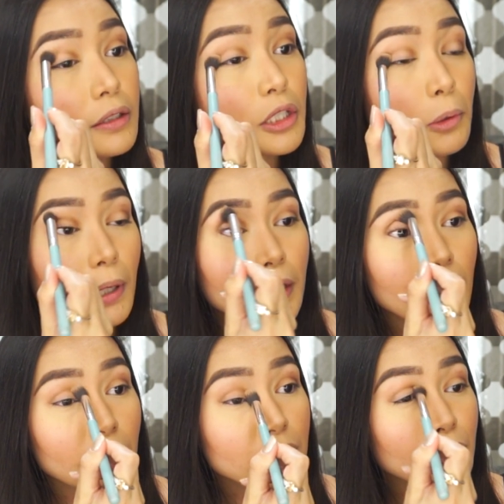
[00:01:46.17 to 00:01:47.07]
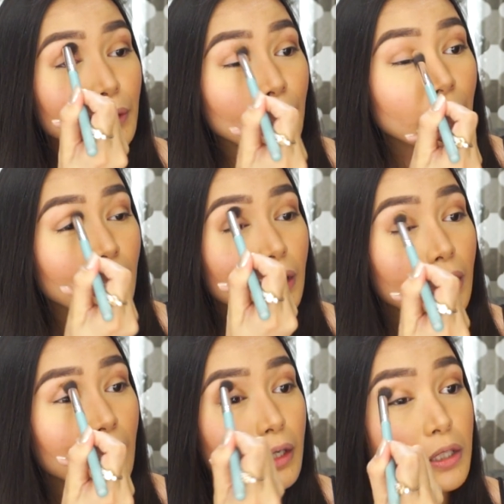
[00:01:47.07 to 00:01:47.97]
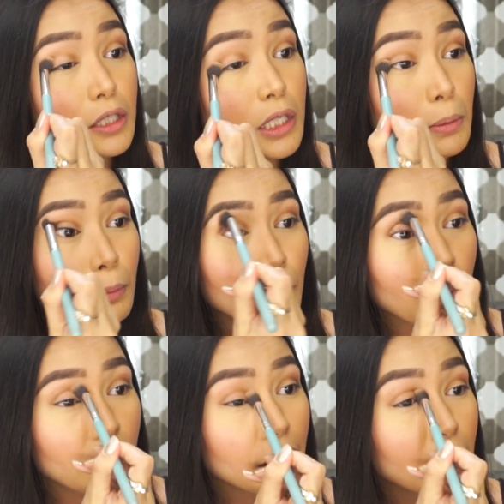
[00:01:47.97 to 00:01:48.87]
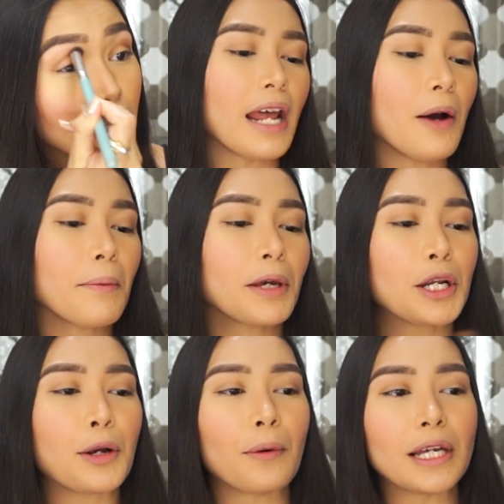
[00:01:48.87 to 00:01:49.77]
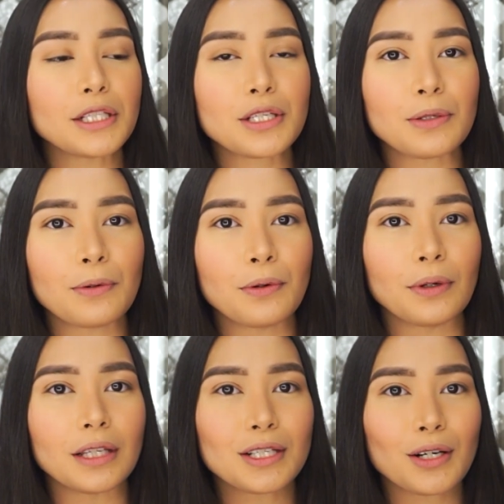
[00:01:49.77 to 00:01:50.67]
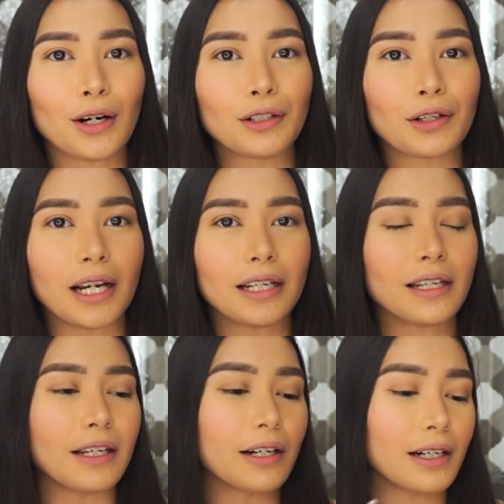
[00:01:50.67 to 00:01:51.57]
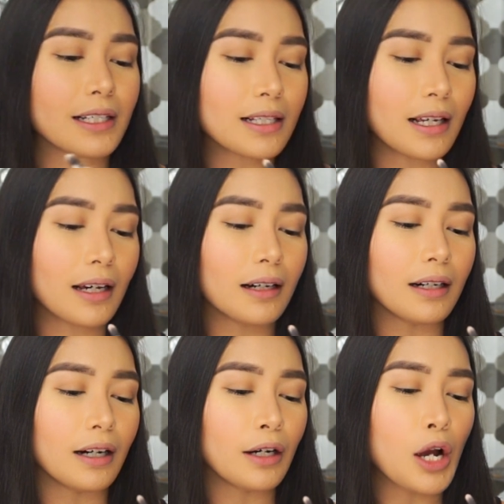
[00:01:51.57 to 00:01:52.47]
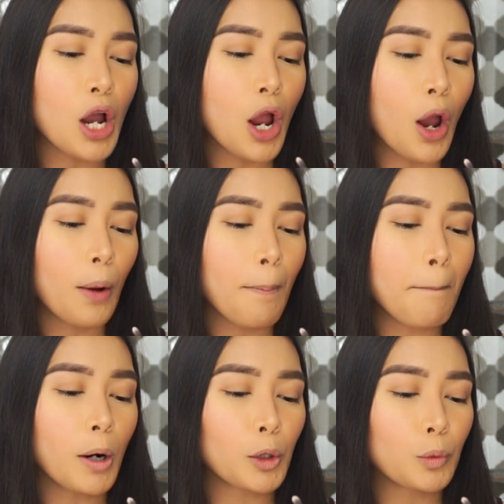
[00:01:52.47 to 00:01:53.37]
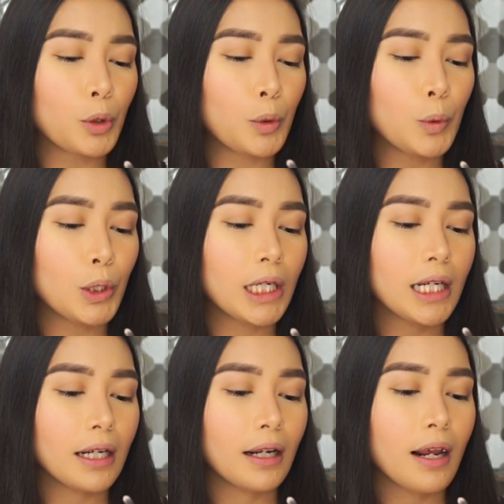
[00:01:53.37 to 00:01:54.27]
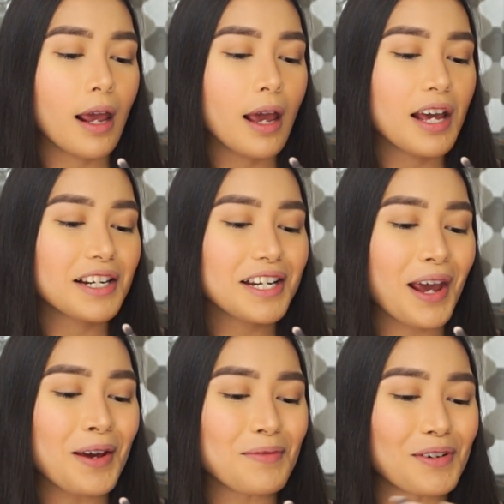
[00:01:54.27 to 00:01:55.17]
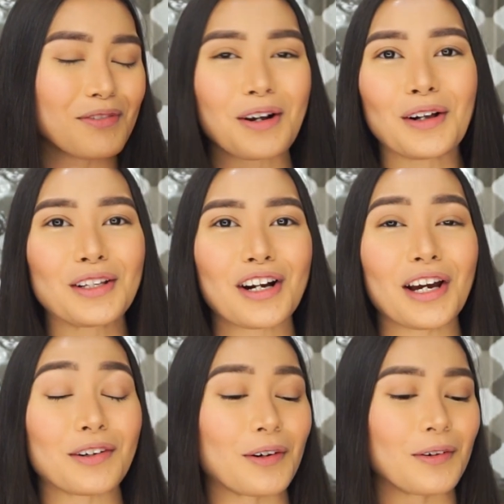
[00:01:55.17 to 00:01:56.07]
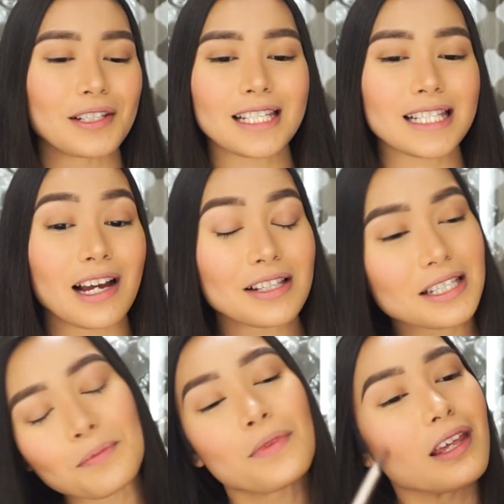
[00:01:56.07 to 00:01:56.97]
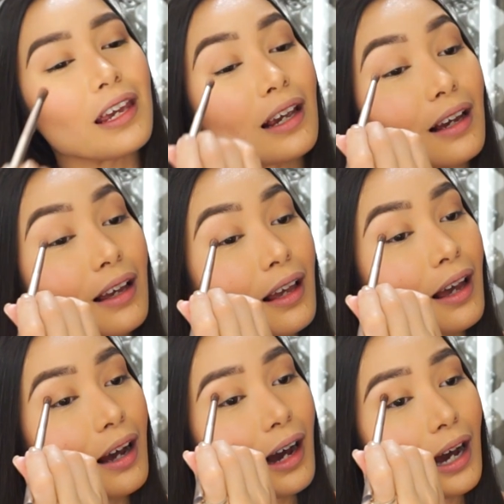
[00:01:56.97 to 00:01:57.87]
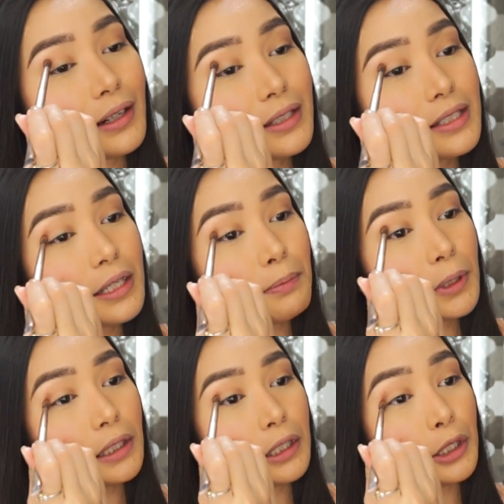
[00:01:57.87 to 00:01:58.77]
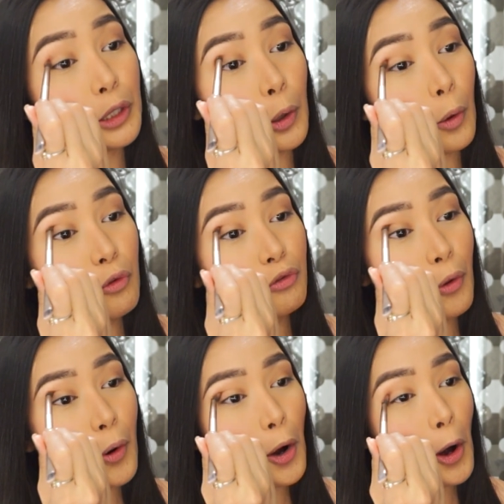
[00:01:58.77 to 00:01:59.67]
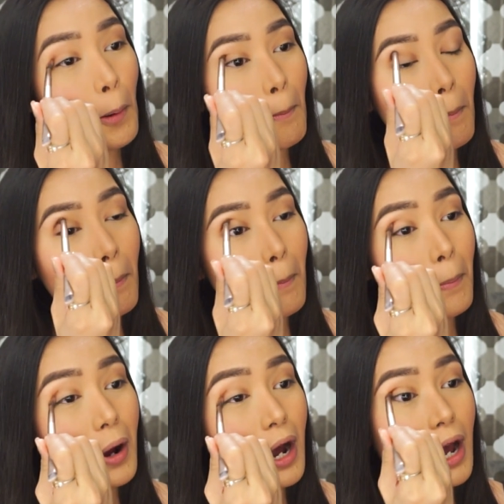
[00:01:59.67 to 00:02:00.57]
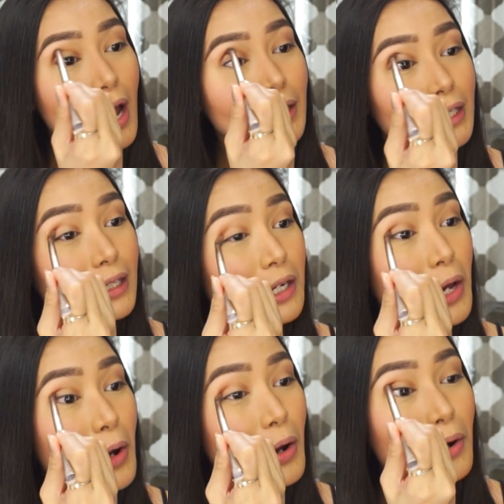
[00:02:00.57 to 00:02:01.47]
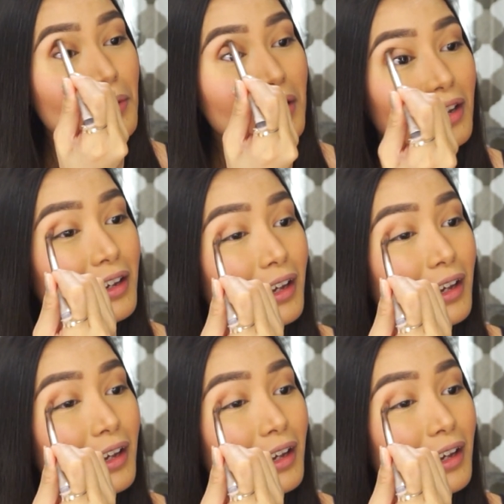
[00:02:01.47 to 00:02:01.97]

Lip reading: Just want it all to look smoother. Now I'm going to go into this color right here. It's like a maroon type of color. I don't know, this is not something I typically go for, but you know,